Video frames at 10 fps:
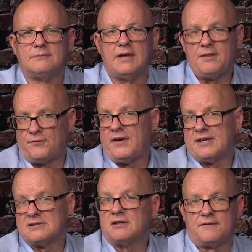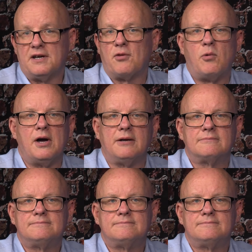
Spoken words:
And the feds looked the other way.